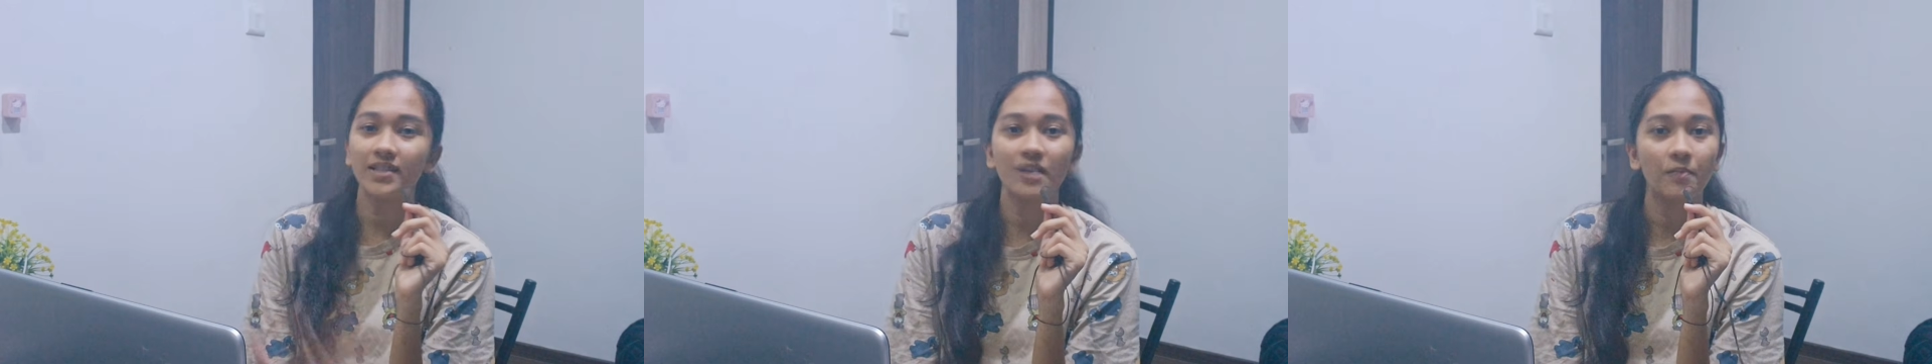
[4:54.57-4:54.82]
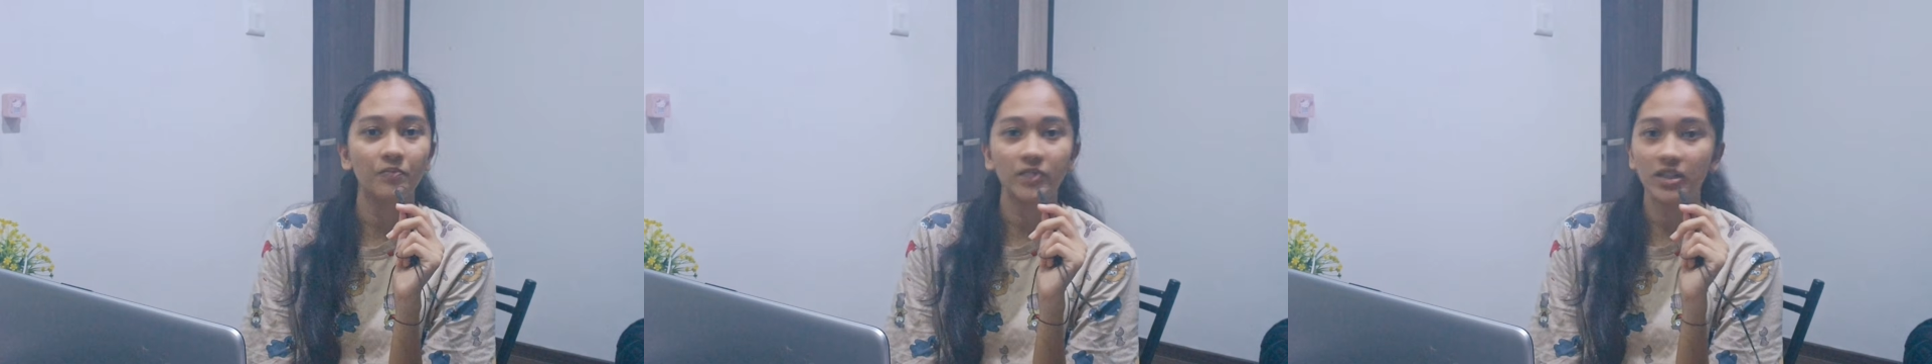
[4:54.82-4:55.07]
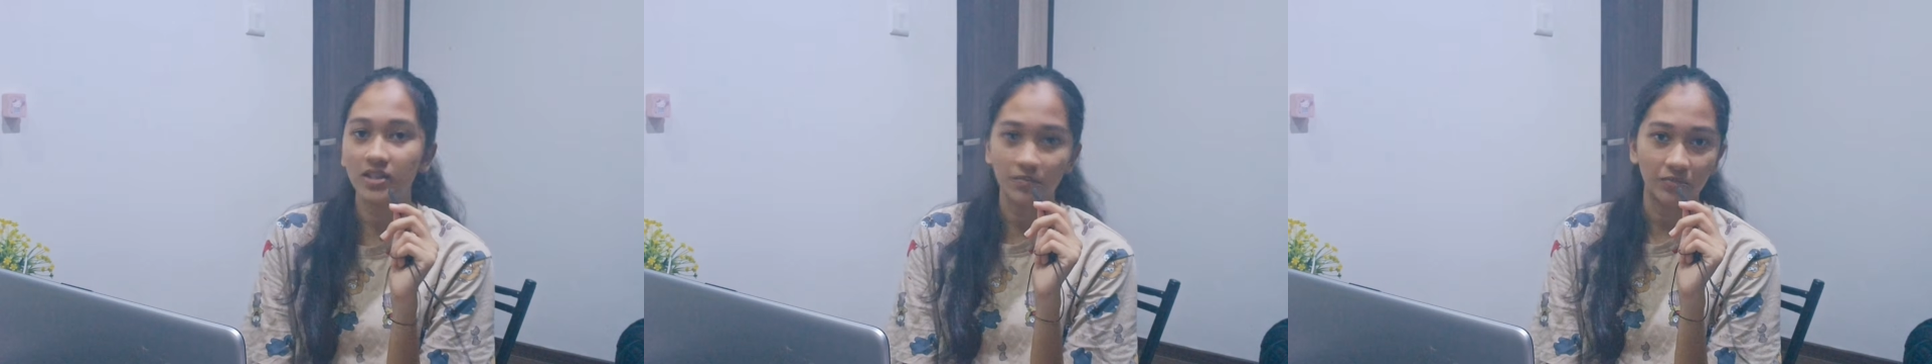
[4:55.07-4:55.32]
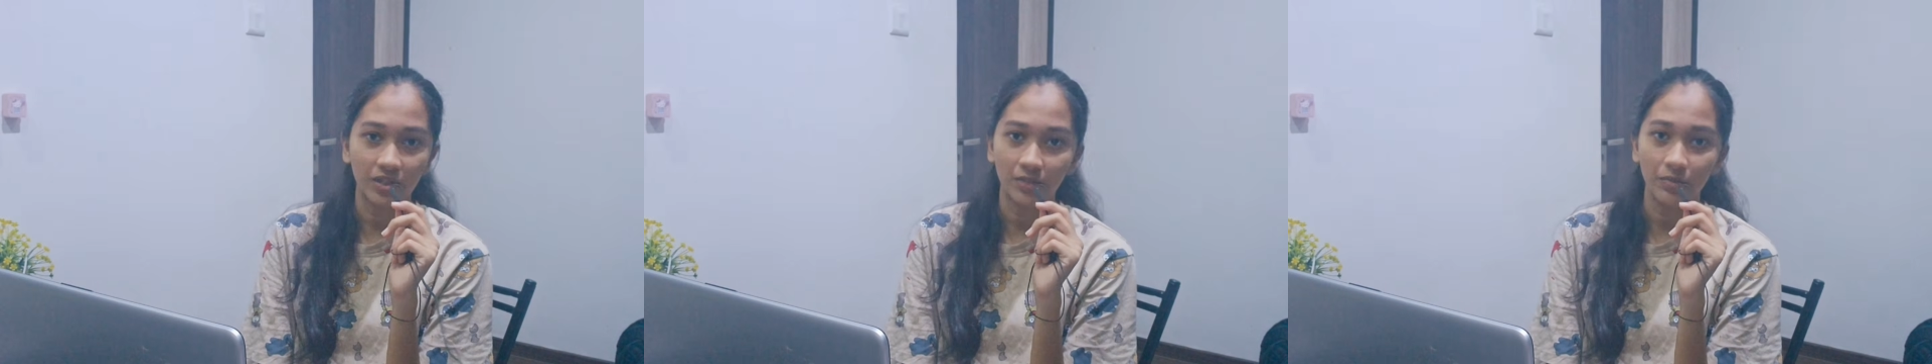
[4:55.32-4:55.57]

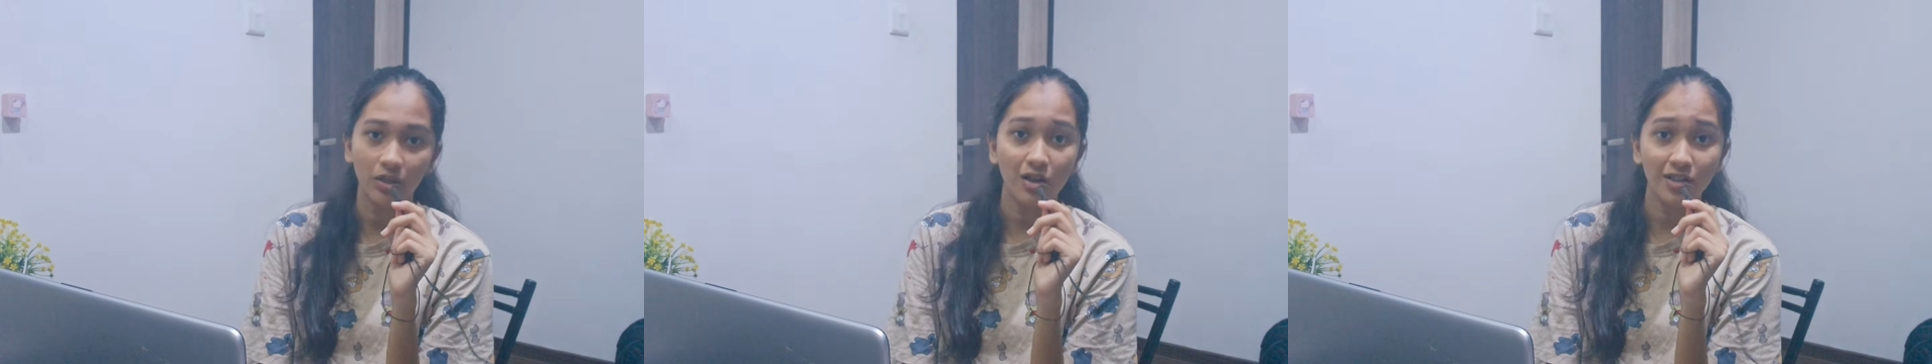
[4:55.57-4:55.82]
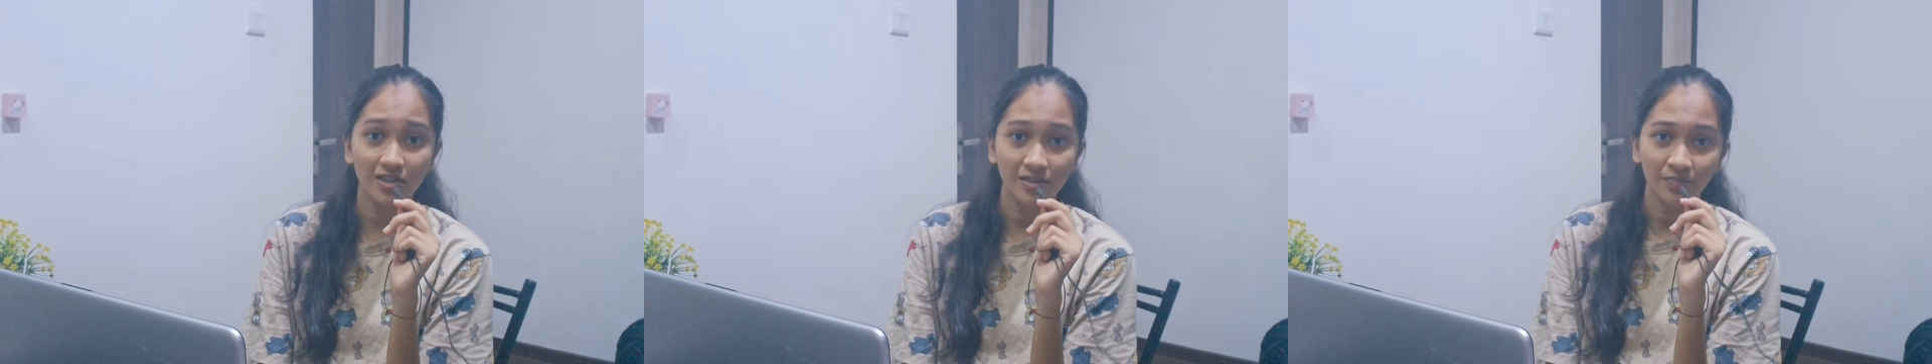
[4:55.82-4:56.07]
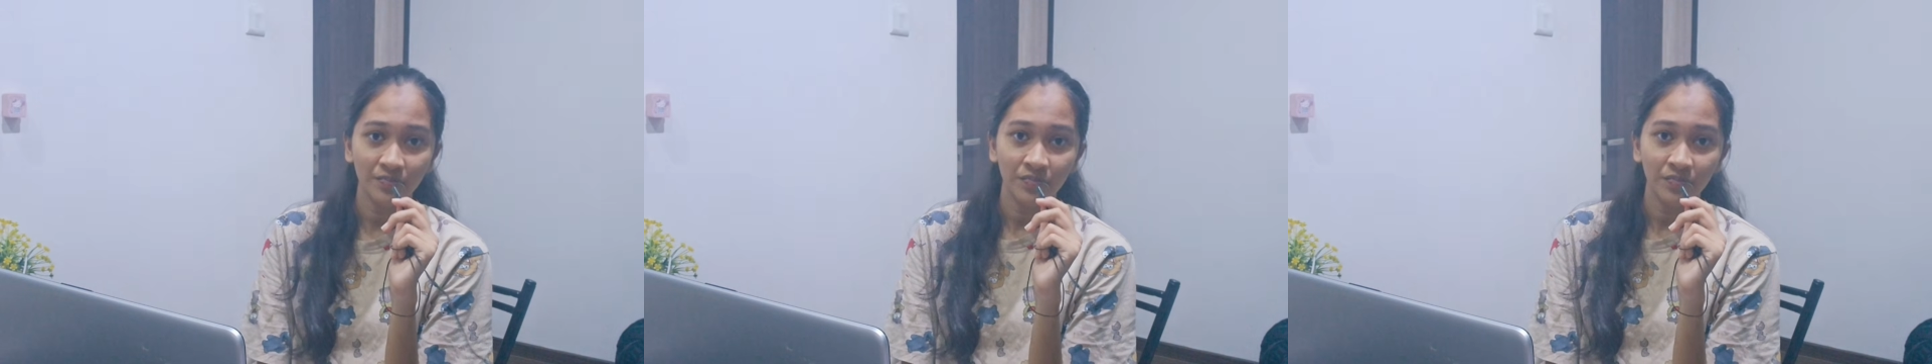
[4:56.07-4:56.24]
something, because